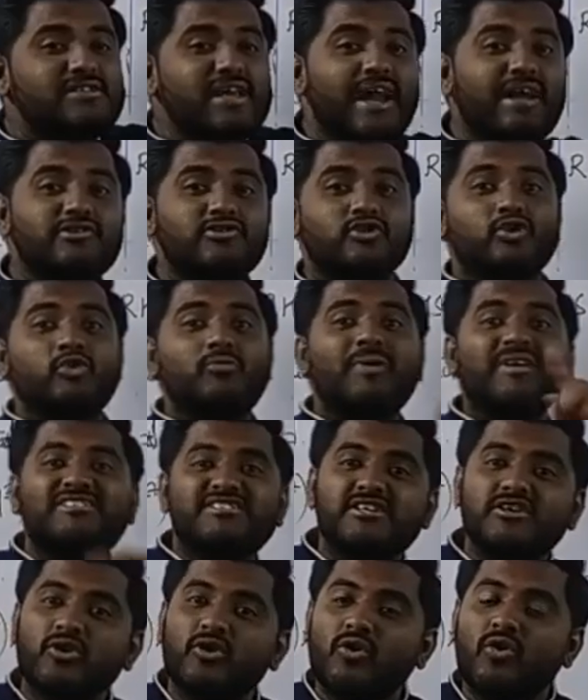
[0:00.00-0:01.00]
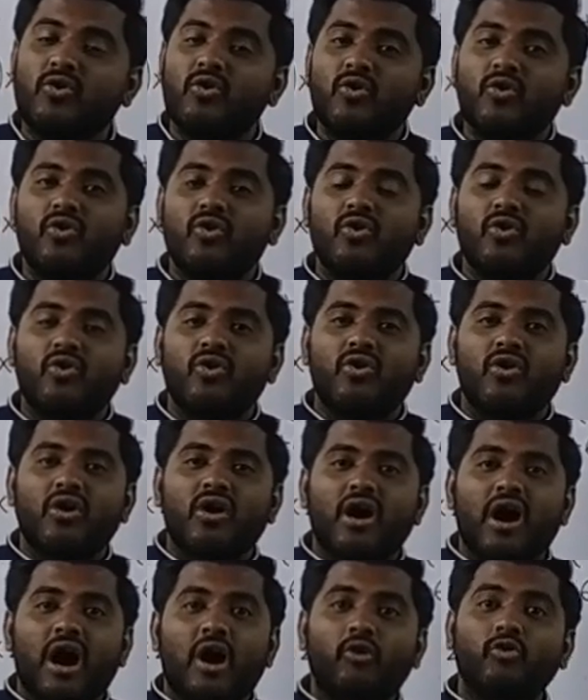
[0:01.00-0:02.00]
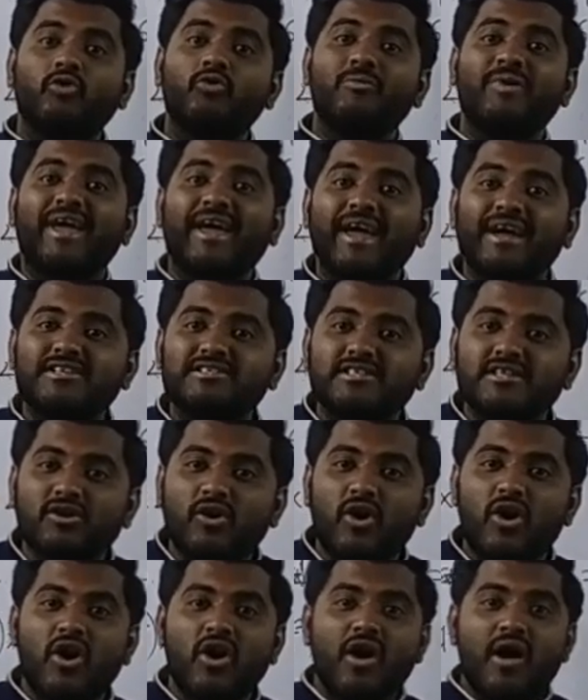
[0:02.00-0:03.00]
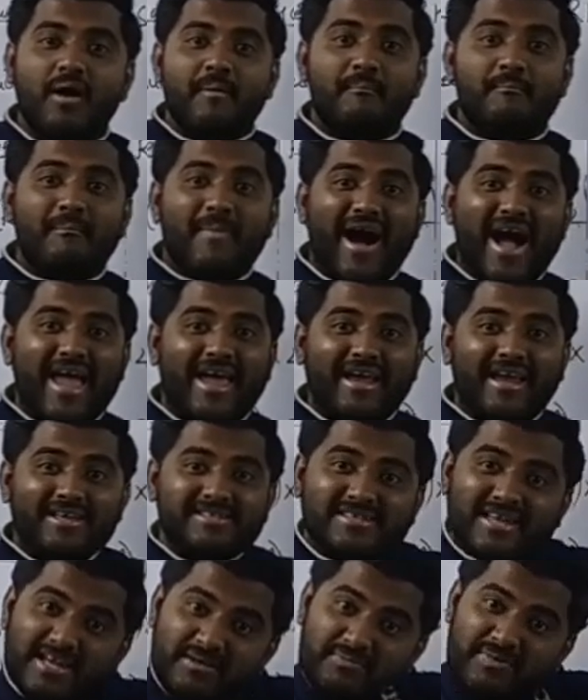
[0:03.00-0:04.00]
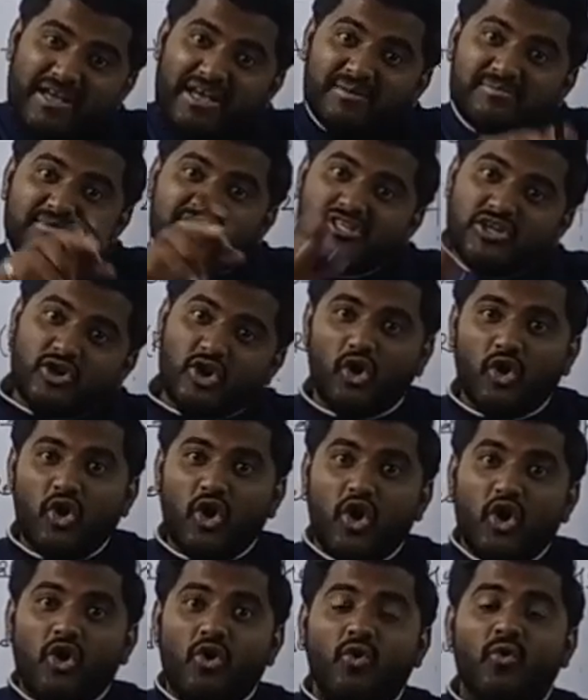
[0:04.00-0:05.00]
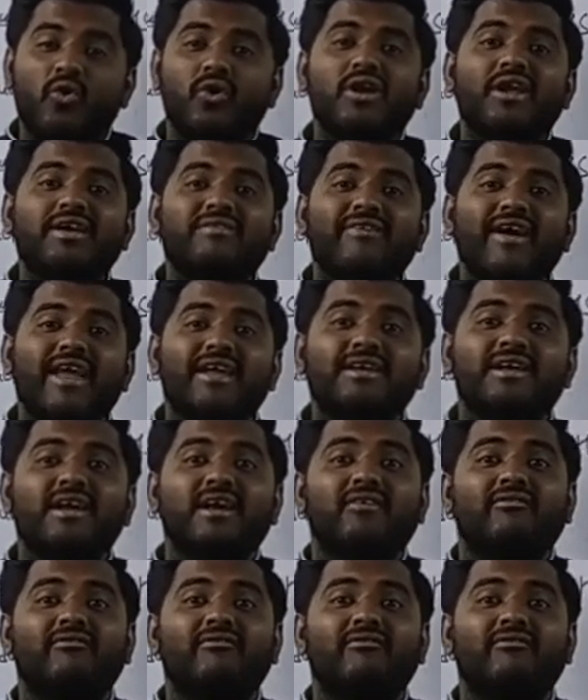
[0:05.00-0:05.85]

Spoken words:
side should be 0. How to make it 0? Minus 8 becomes 0 only when